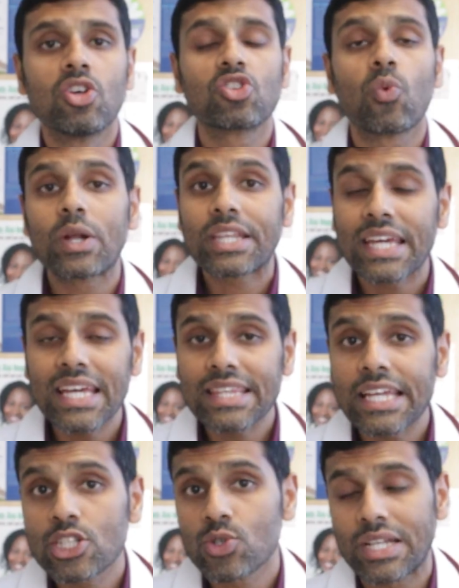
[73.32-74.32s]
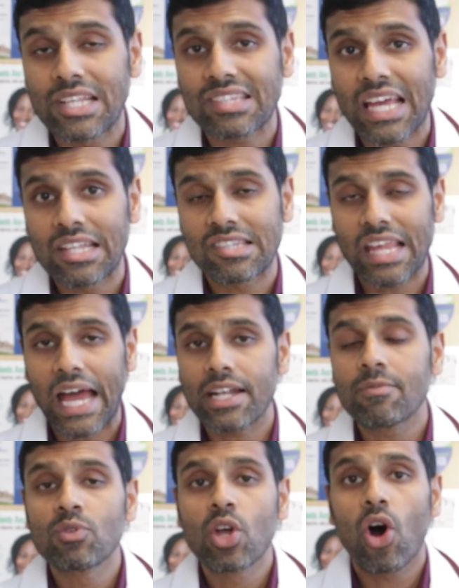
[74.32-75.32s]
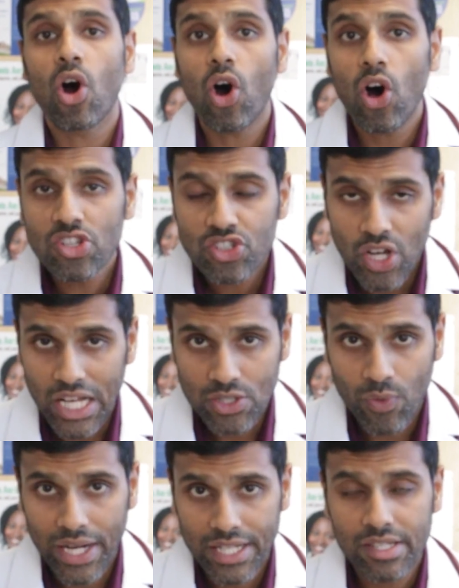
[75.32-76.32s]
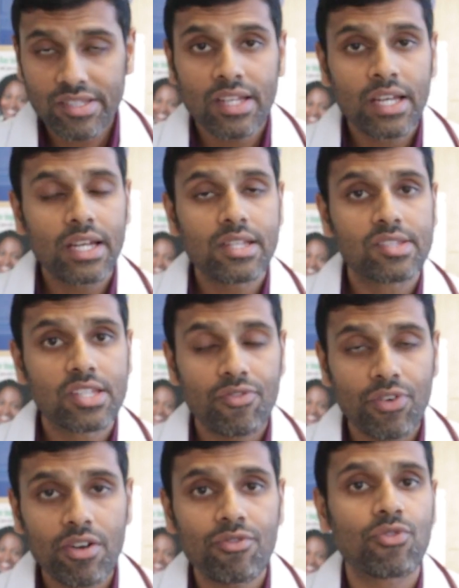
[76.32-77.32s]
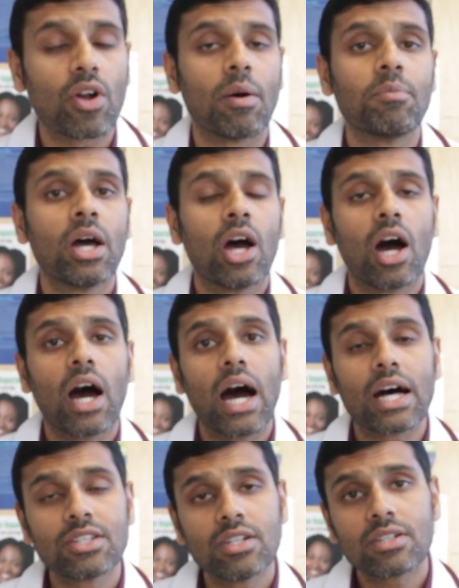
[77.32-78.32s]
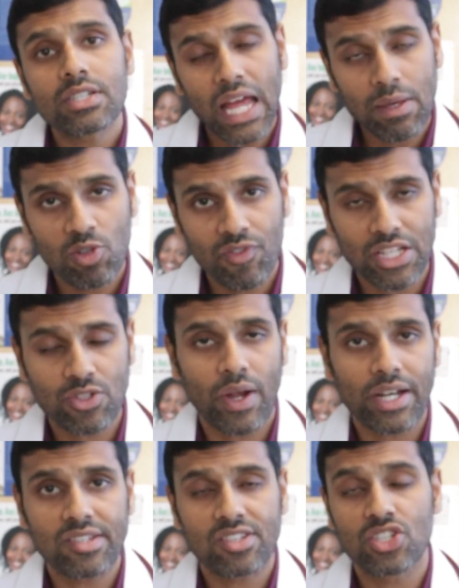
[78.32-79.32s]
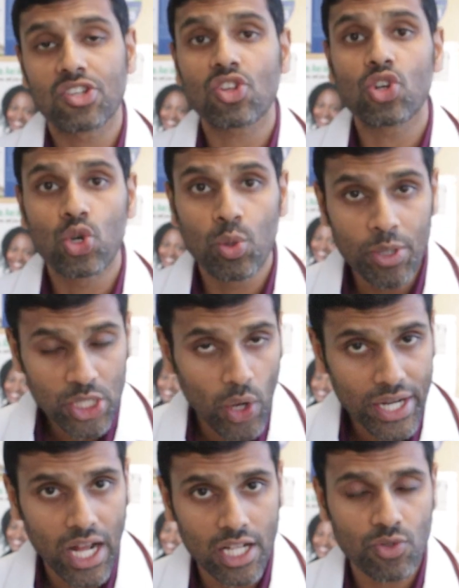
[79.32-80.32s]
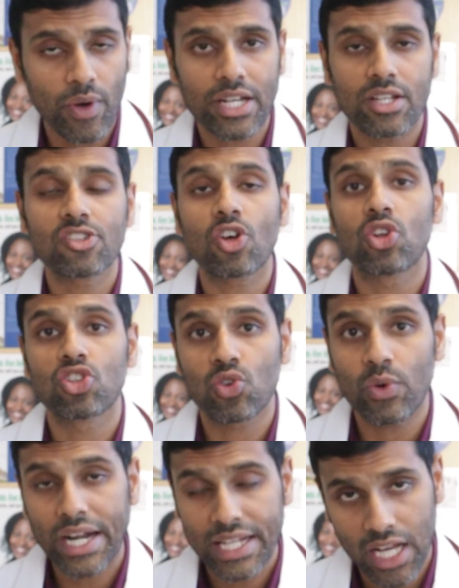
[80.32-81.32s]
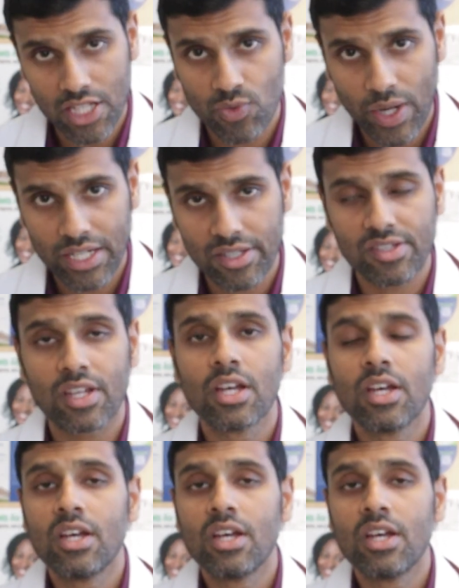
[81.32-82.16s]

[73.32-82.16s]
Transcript: So one key thing to understand is that osteoarthritis is different from other types of arthritis, just rheumatoid arthritis or psoriatic arthritis.